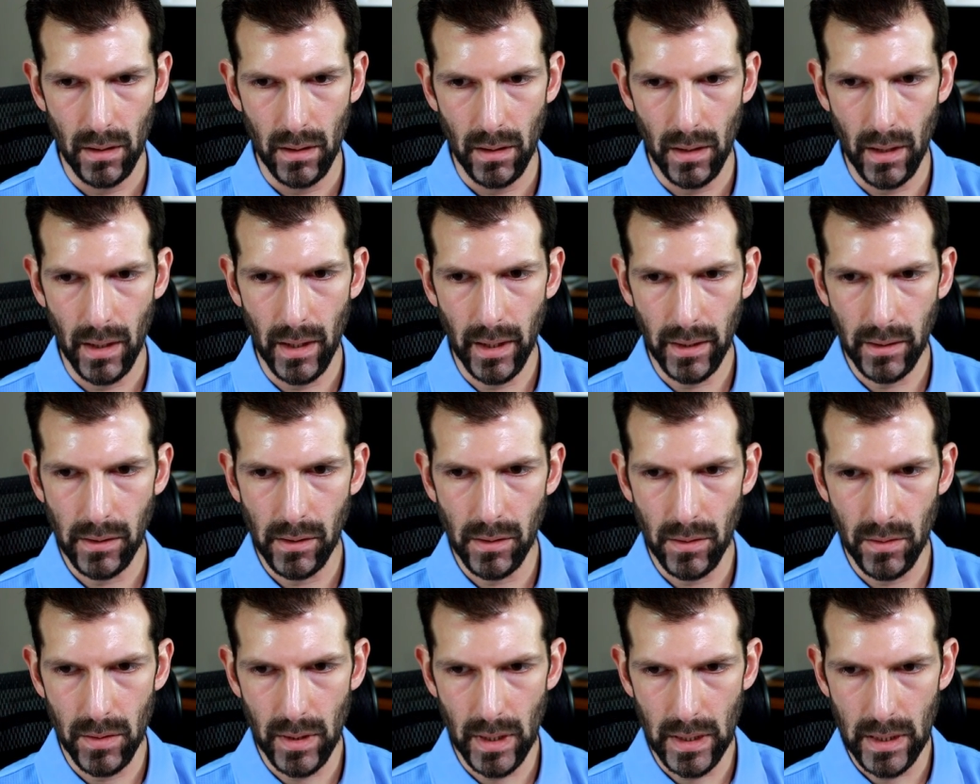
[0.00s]
I like to
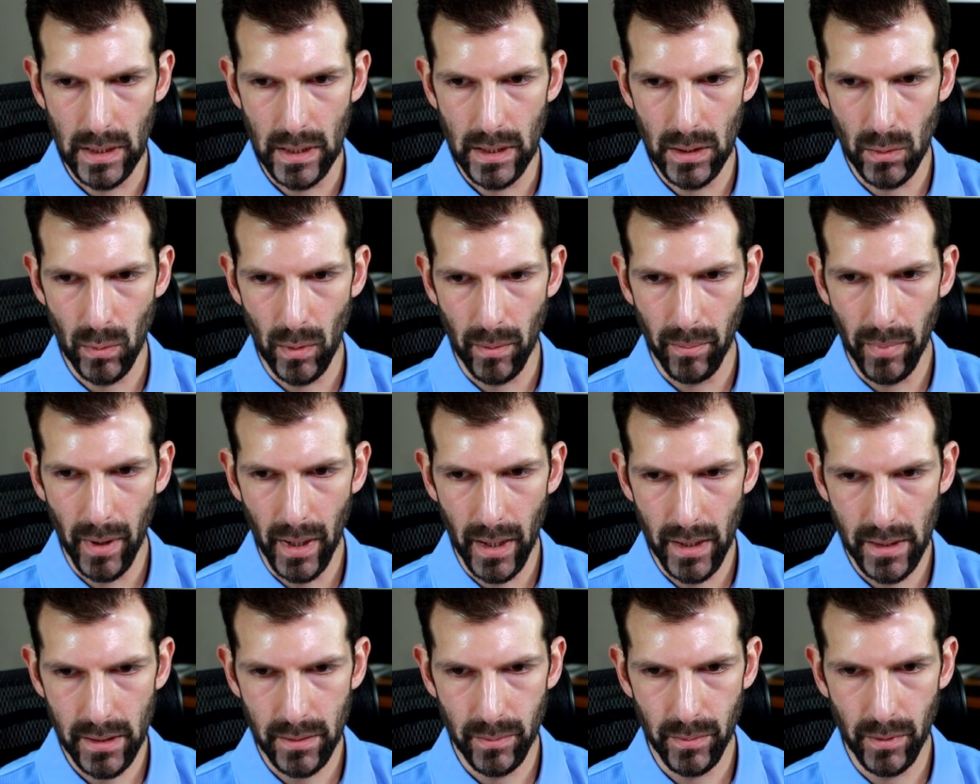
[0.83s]
use IDs where
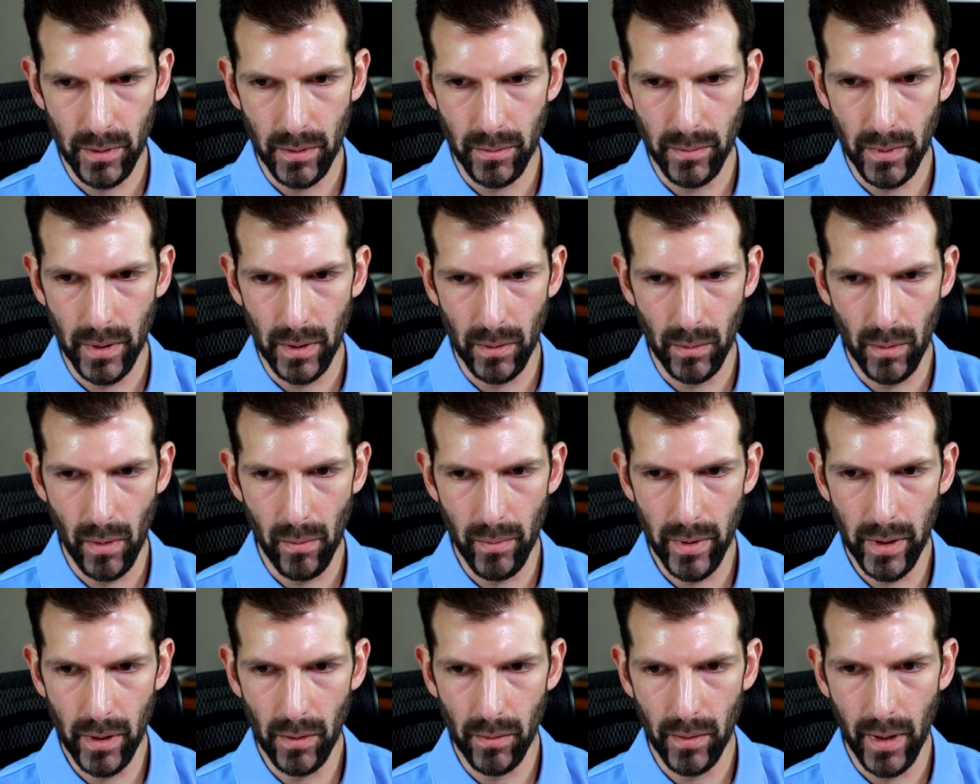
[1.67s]
possible, but when
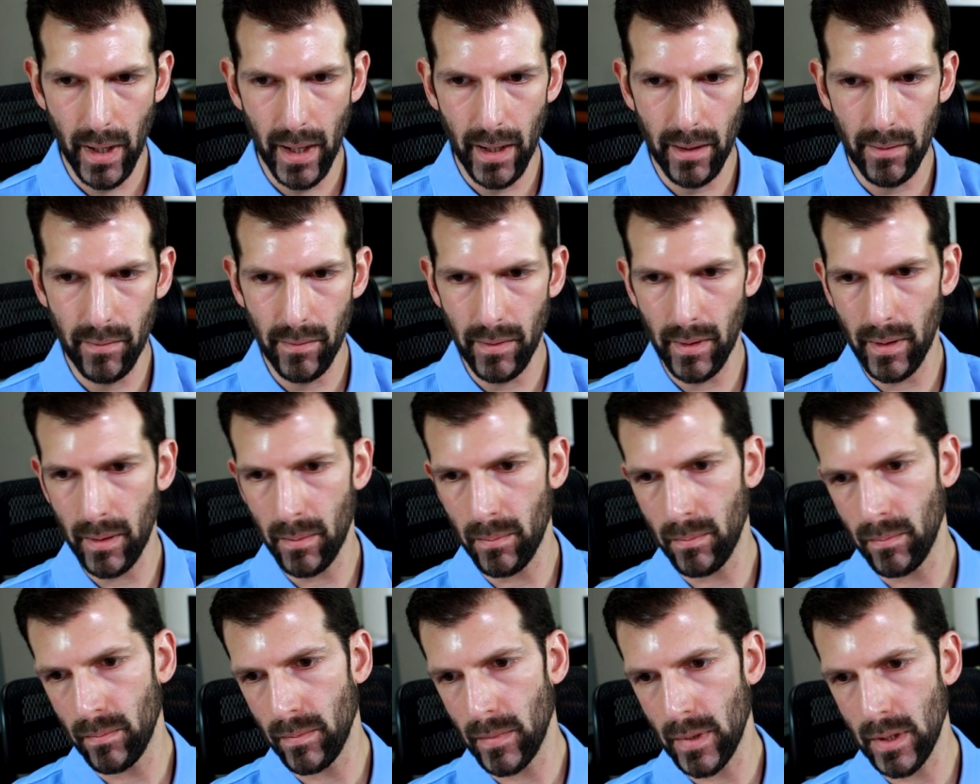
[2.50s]
we don't have
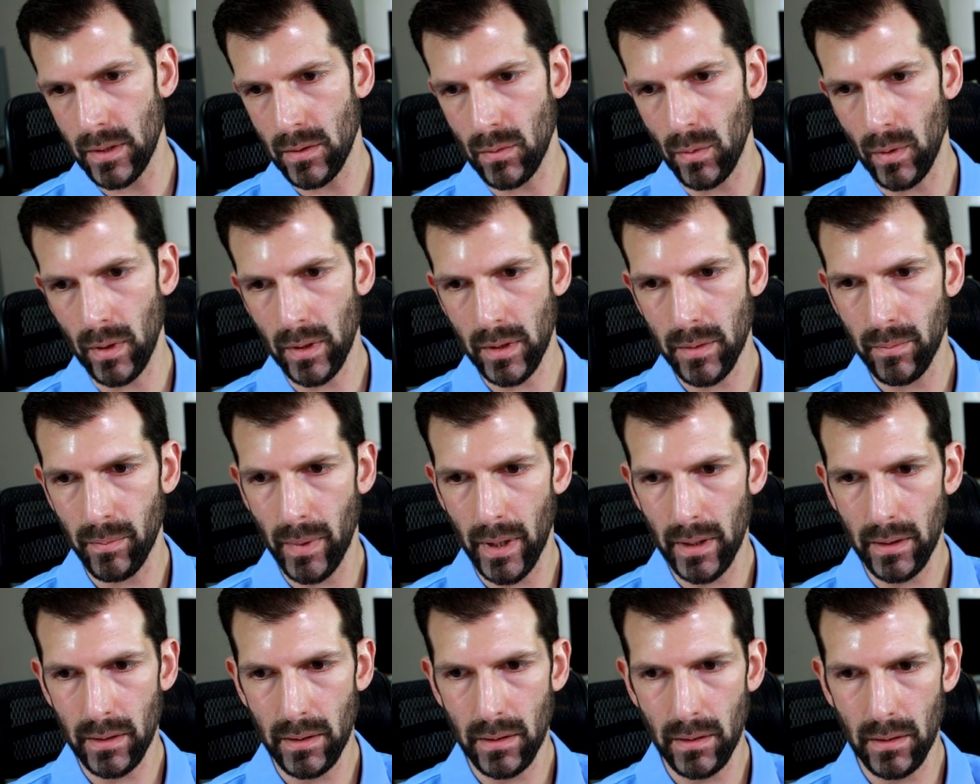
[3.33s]
them, this works
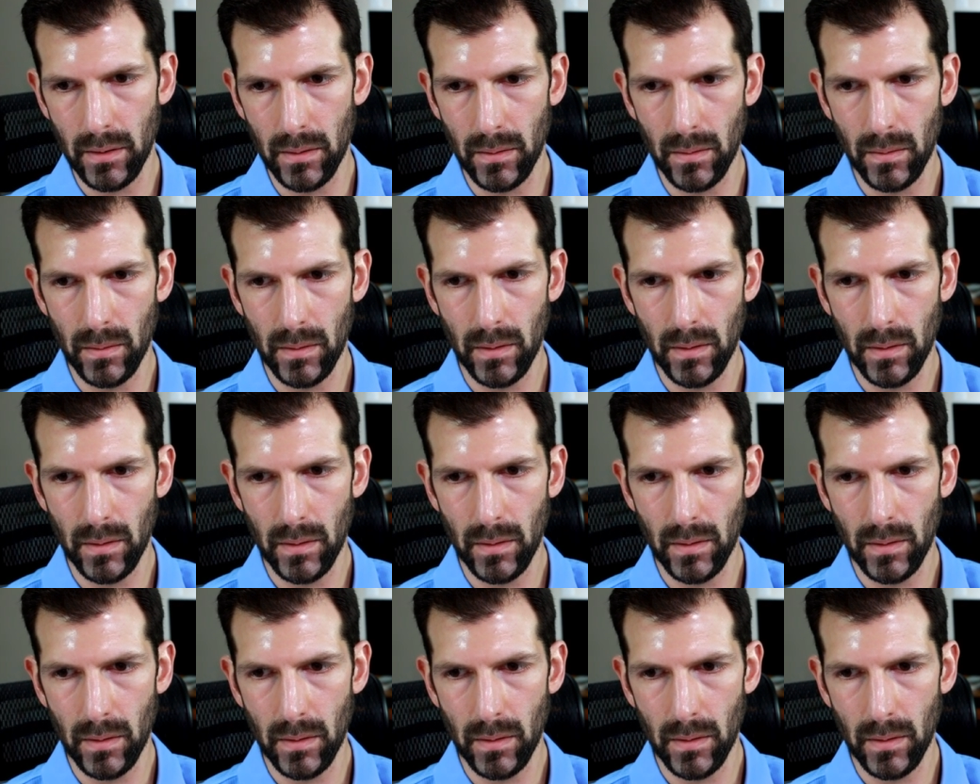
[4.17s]
best too.